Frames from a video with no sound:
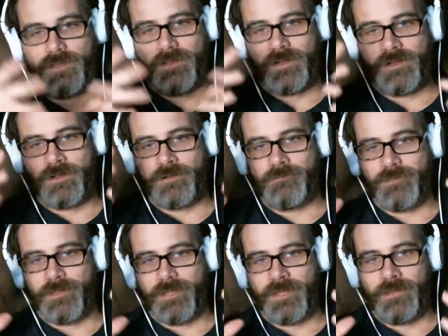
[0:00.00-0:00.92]

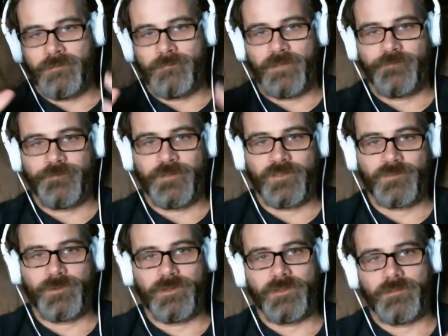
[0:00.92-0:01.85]
and my
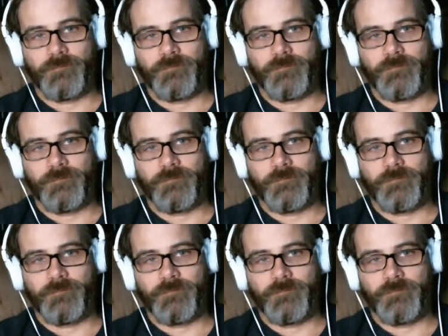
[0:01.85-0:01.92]
Facebook